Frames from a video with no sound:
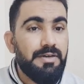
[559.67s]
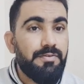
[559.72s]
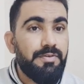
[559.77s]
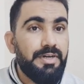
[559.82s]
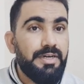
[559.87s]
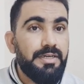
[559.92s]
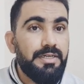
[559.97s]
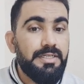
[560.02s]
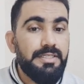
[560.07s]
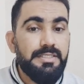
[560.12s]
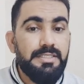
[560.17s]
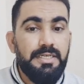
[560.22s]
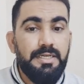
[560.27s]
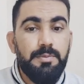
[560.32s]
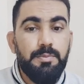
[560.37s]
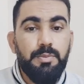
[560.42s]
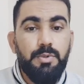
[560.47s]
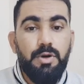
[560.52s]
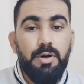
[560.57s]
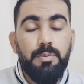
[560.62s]
awareness,
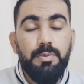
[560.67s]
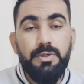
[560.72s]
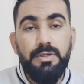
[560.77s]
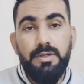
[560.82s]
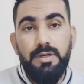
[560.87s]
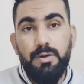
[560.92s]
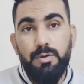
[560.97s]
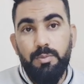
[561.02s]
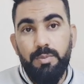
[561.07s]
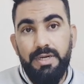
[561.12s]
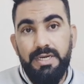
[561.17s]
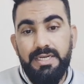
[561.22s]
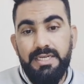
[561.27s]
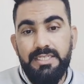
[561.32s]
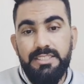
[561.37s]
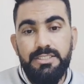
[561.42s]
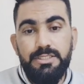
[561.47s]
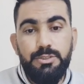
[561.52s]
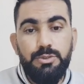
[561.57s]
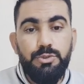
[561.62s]
and proper
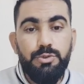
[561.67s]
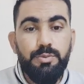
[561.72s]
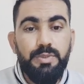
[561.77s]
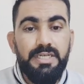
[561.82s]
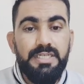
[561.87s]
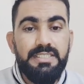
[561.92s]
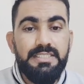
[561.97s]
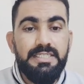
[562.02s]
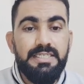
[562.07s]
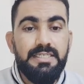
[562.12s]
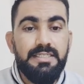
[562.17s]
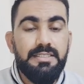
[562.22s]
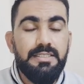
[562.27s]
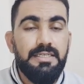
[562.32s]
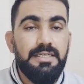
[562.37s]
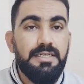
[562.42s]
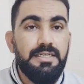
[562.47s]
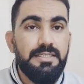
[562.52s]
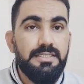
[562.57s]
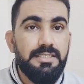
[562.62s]
documentation to maintain
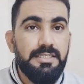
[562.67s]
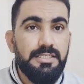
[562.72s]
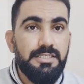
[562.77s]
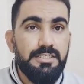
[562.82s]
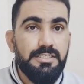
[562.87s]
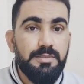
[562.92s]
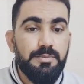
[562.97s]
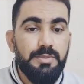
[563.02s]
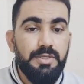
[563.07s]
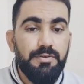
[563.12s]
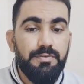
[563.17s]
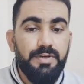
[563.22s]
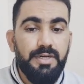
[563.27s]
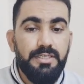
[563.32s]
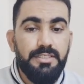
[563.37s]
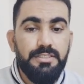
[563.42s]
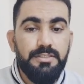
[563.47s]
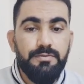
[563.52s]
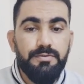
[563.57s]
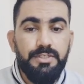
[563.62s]
the system
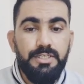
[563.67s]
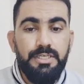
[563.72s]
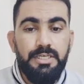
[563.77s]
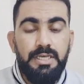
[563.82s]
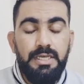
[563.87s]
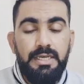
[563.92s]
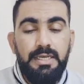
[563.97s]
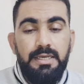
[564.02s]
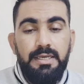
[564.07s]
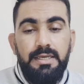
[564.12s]
effectively,